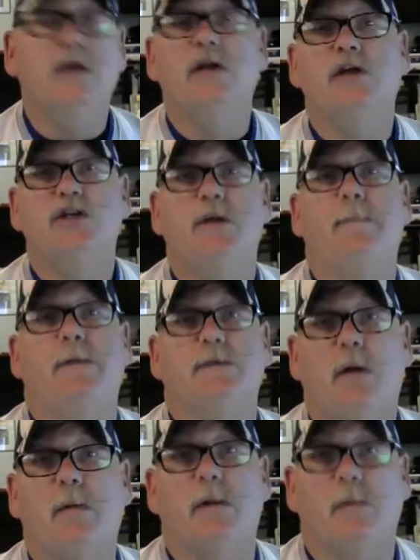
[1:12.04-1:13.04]
shipping is
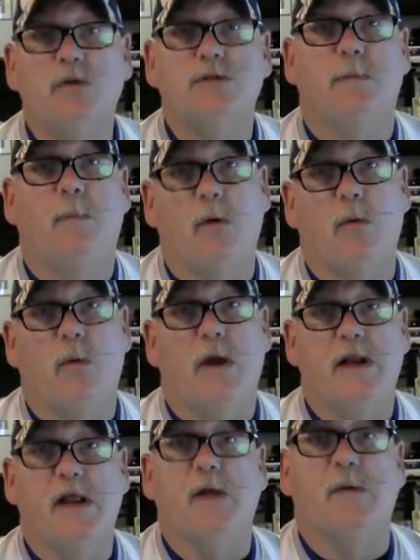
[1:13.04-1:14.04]
probably the most important way
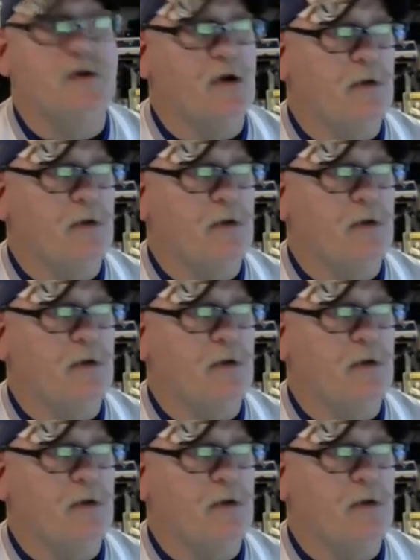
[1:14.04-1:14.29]
to get return